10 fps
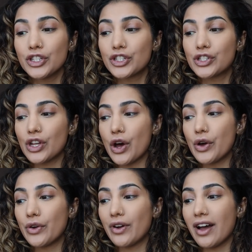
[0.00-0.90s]

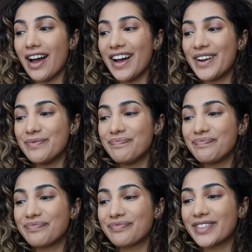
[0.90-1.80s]
So
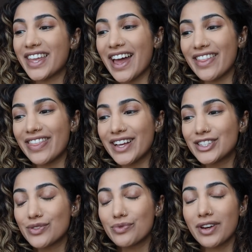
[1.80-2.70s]
yeah, they
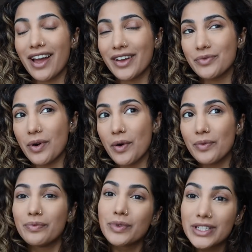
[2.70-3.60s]
just were like,
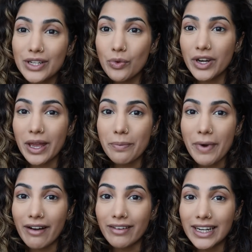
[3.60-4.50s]
well, we still want to get
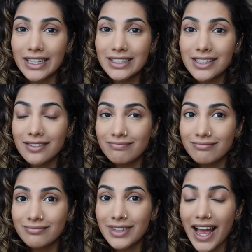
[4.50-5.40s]
married,
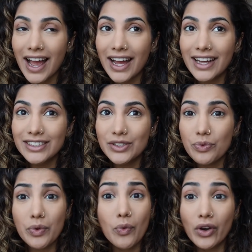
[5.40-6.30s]
and
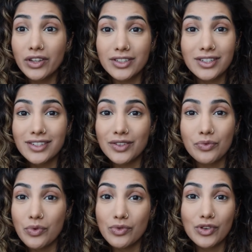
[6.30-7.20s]
we just
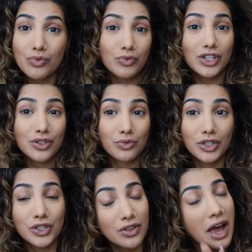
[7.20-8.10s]
want
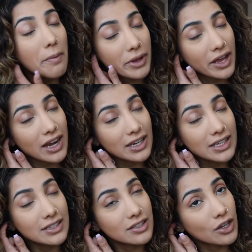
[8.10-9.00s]
to do that bit at
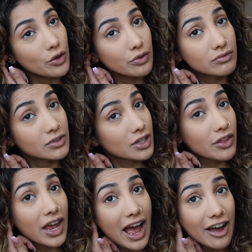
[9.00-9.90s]
least. So
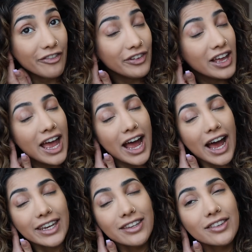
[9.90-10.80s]
they have,
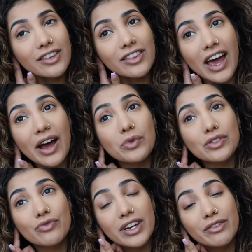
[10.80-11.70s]
and that
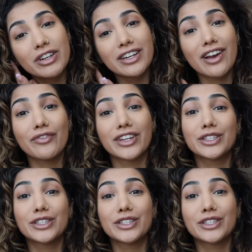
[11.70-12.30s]
was really lovely.